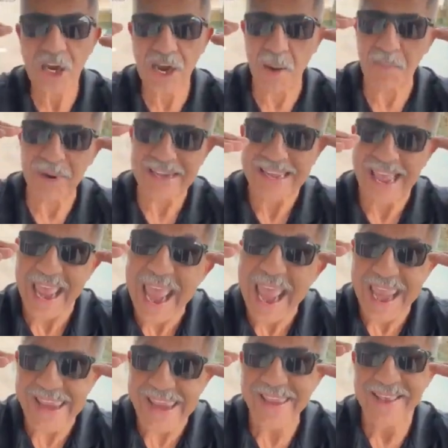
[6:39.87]
Company
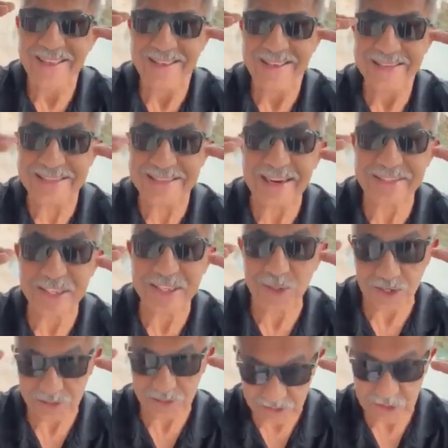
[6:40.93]
A sells it
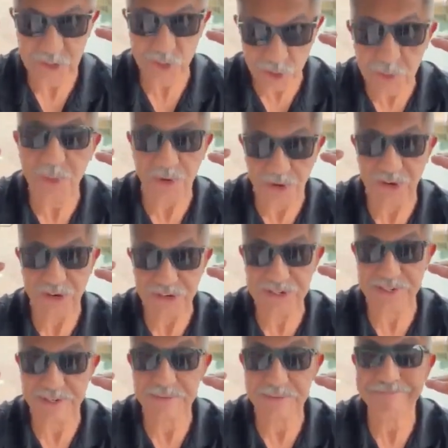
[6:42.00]
to their
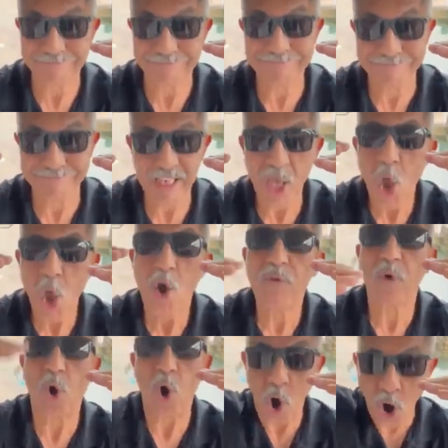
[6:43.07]
distributors for